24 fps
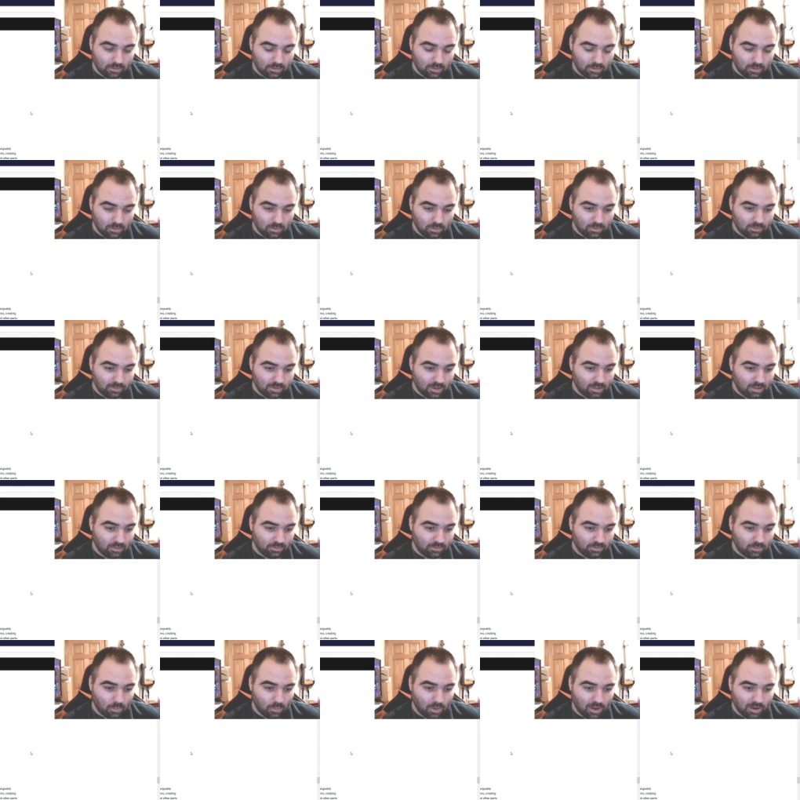You could tell it's
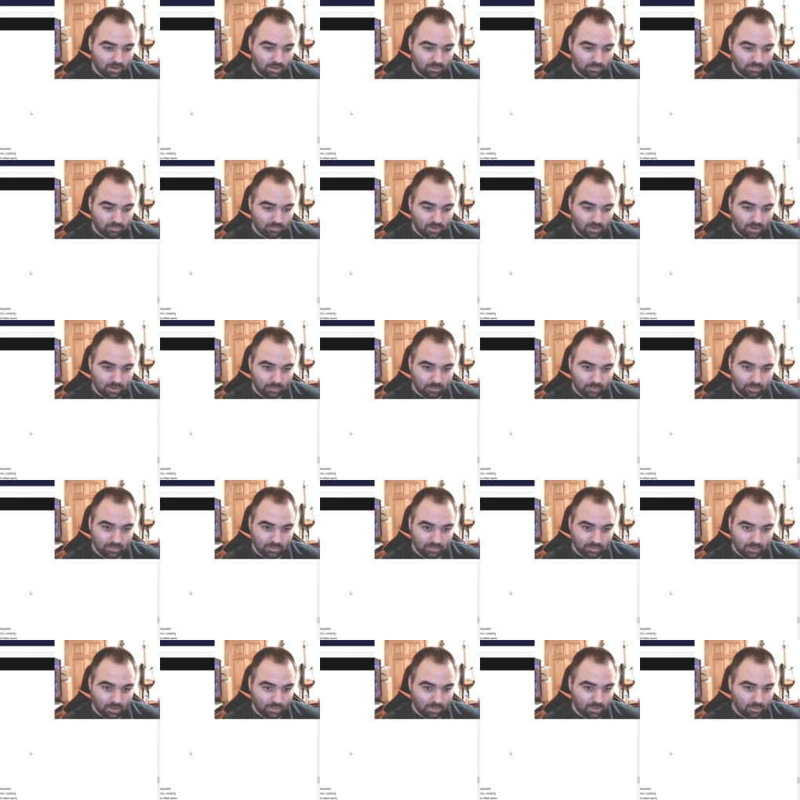a wireframe,
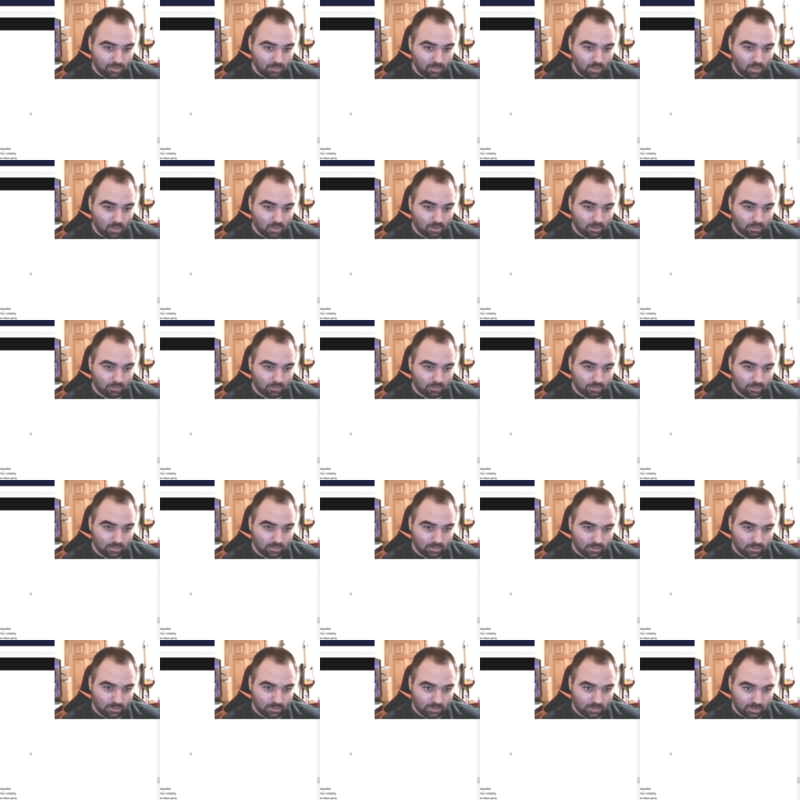nothing more.
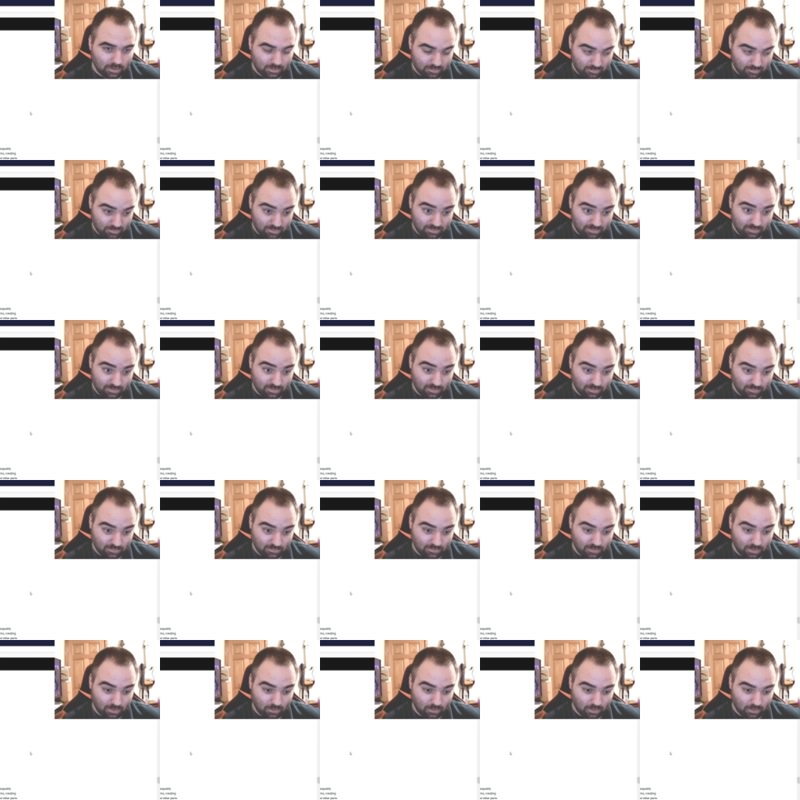It's missing a
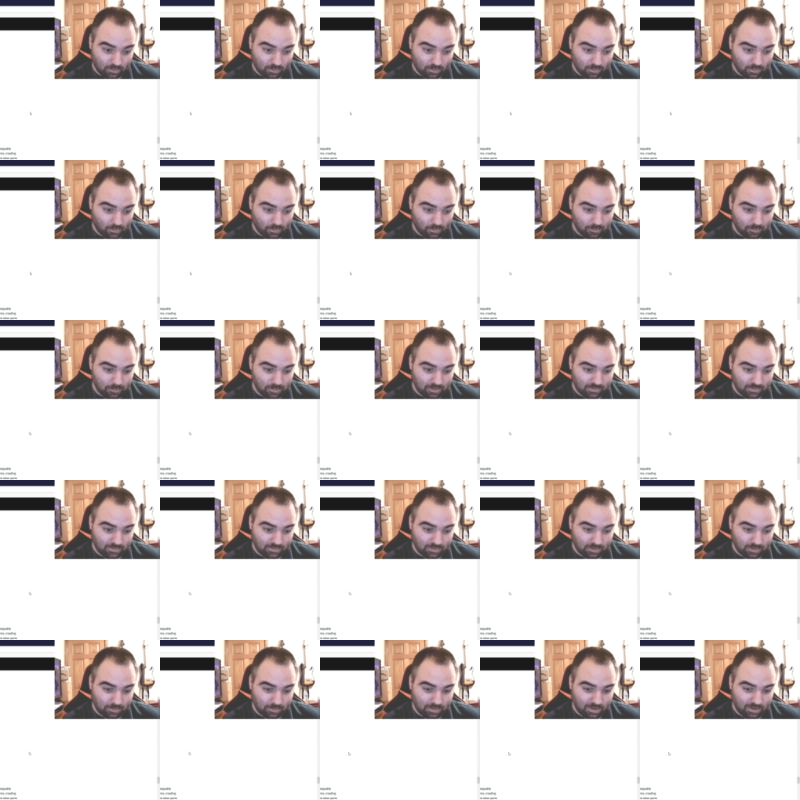photo or missing
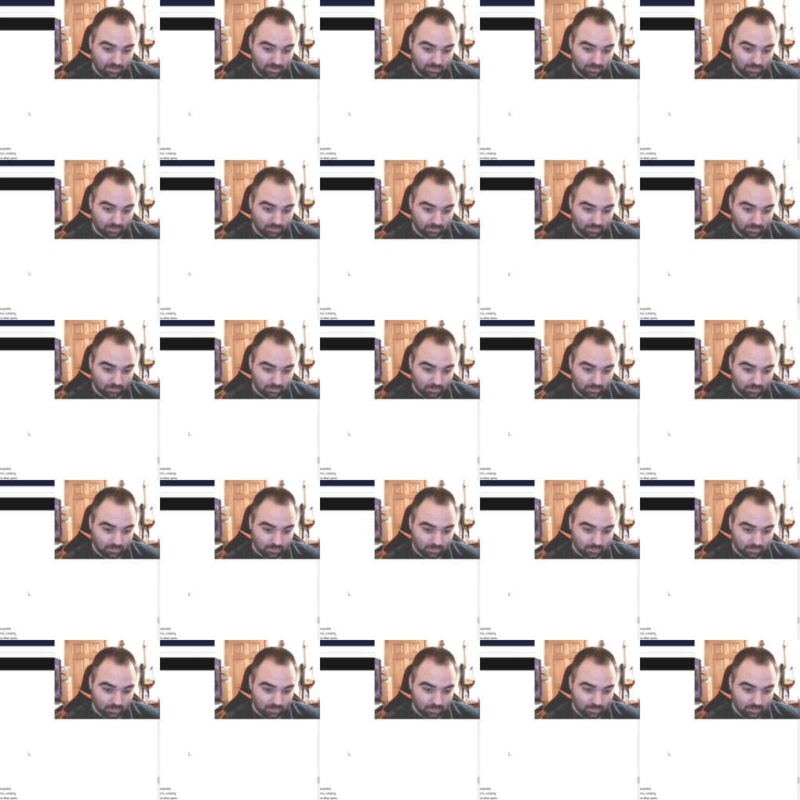a picture.
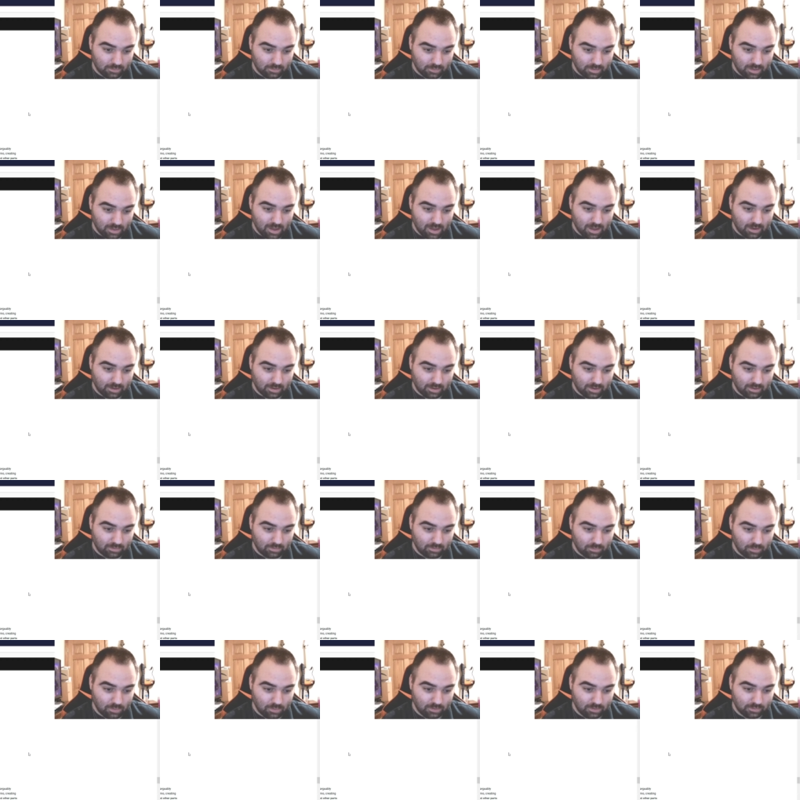Yeah,
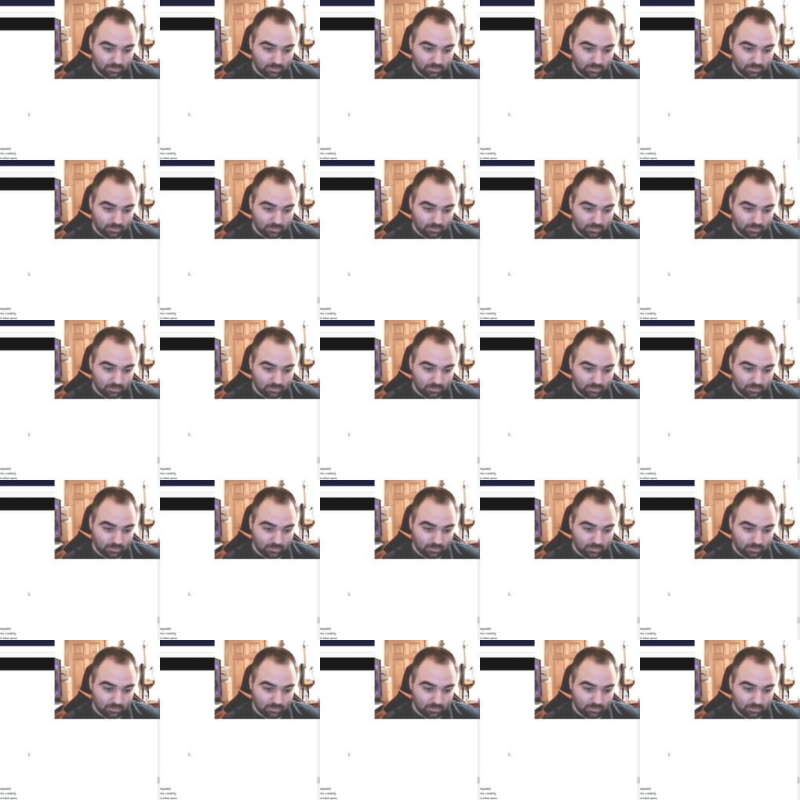guess what?